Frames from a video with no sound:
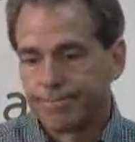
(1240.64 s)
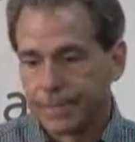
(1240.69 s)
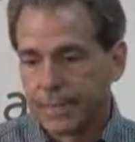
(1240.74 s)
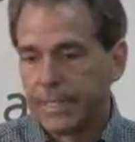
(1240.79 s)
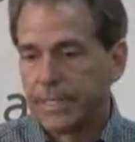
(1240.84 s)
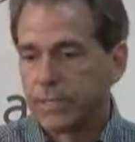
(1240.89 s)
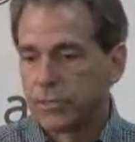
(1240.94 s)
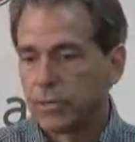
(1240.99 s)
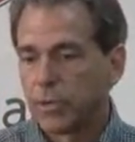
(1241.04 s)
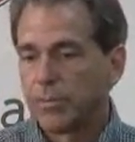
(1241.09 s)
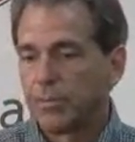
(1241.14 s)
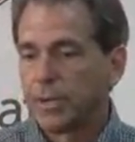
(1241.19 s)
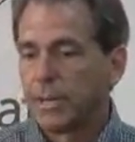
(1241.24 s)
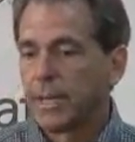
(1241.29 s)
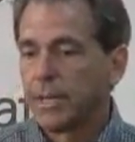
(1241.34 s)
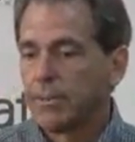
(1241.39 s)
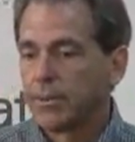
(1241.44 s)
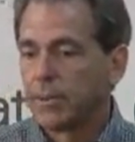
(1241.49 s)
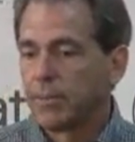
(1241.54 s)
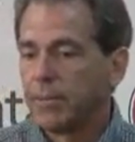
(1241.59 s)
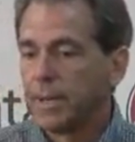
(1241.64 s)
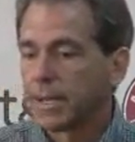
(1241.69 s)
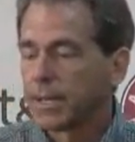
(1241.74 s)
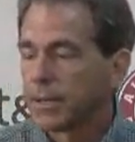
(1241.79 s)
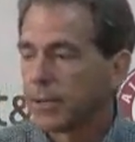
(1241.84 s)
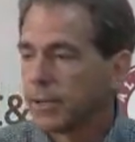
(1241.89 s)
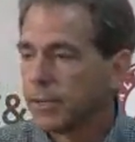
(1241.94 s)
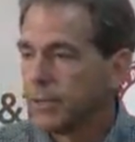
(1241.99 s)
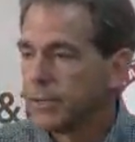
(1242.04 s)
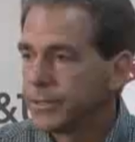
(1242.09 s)
he's going to be able to make
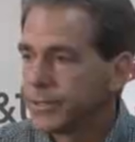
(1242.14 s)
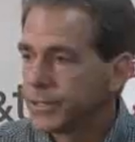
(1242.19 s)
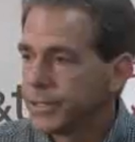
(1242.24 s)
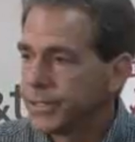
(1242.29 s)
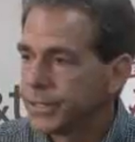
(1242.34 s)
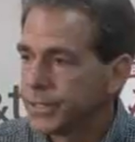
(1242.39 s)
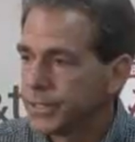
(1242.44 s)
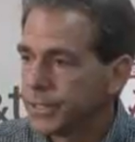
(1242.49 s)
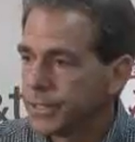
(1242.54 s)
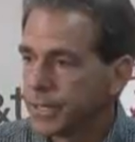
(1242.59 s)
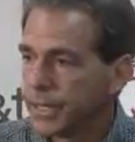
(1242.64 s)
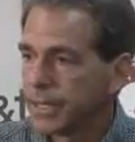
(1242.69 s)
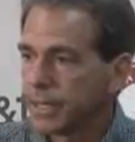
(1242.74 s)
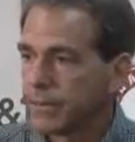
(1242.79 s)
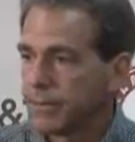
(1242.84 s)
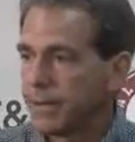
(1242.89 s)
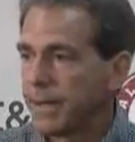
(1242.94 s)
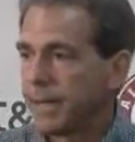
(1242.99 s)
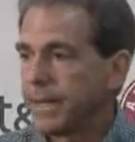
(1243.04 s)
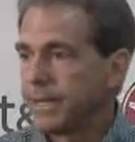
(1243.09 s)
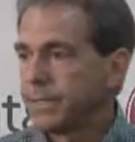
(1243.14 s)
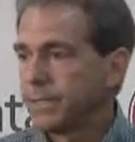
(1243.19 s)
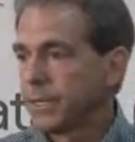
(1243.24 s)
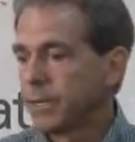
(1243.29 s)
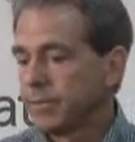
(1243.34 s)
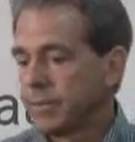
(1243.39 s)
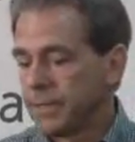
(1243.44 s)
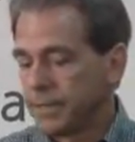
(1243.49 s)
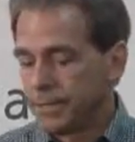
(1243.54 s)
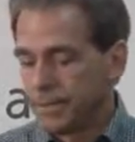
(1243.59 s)
a good decision and take advantage
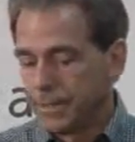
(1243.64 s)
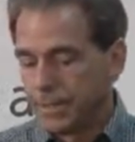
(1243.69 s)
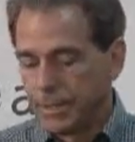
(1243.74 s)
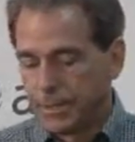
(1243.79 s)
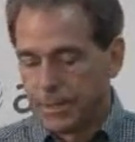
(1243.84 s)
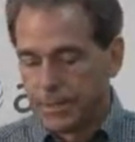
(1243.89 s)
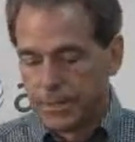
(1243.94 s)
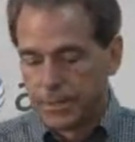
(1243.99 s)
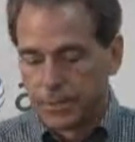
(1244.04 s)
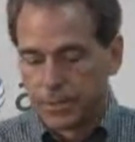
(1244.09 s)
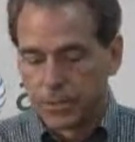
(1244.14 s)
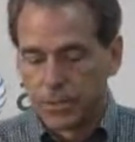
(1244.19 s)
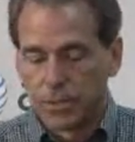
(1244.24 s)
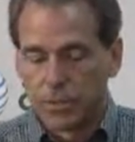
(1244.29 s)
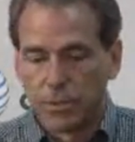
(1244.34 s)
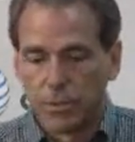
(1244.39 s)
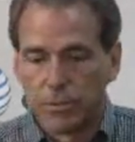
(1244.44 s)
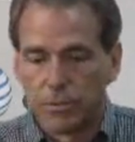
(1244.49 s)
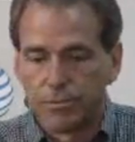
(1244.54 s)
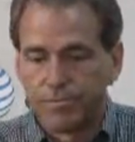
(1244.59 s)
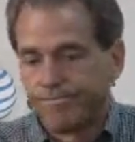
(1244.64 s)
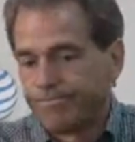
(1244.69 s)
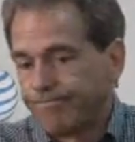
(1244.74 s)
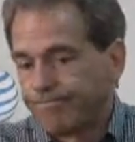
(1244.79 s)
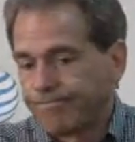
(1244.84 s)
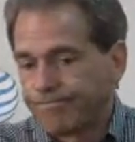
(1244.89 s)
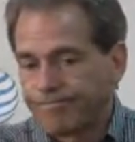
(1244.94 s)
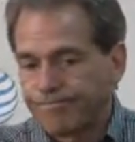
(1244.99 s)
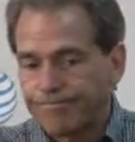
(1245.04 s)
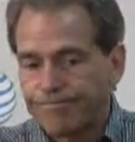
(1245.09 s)
of it. So
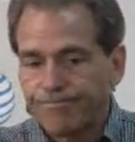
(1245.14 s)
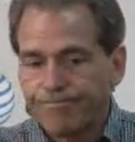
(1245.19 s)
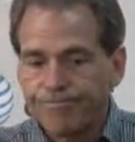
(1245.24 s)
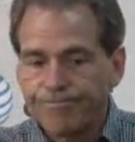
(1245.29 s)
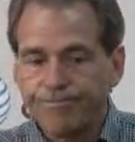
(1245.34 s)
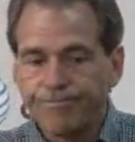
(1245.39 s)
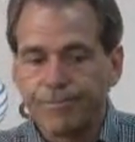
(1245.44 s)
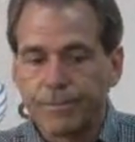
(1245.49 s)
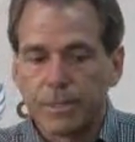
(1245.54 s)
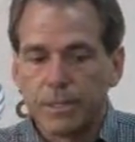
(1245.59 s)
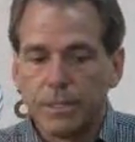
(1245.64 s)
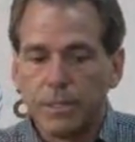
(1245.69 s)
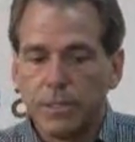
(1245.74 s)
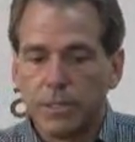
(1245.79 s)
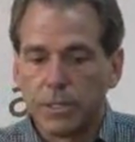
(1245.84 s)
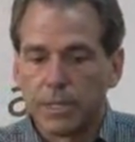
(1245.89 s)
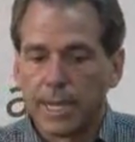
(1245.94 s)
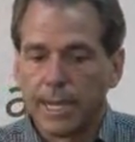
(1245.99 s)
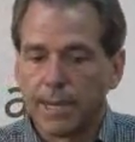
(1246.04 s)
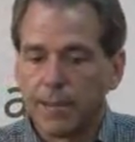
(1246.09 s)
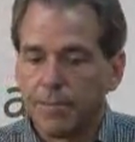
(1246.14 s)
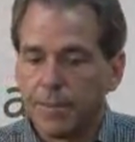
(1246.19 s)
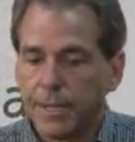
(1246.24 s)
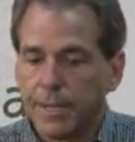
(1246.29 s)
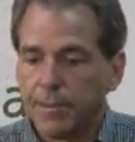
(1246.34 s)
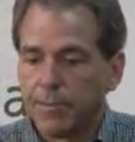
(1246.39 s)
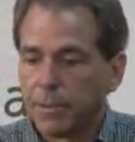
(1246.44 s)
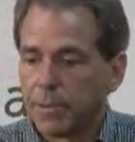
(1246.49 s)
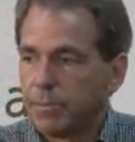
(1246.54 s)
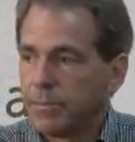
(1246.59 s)
you got to
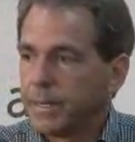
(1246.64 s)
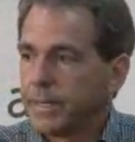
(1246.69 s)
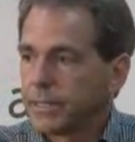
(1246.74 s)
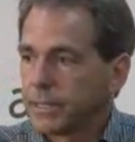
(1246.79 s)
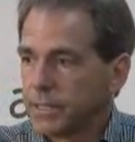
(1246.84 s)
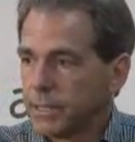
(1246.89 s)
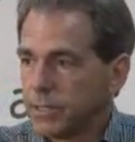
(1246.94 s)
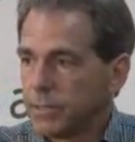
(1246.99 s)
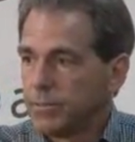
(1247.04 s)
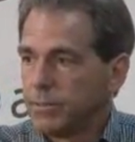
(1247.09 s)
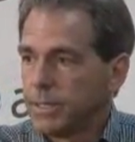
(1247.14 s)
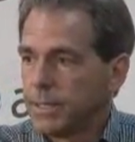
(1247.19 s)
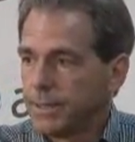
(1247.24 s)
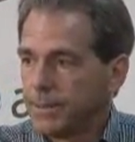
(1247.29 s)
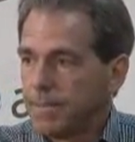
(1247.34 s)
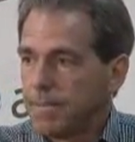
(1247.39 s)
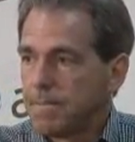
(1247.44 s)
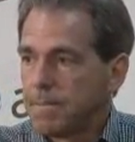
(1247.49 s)
be able to pitch a little bit.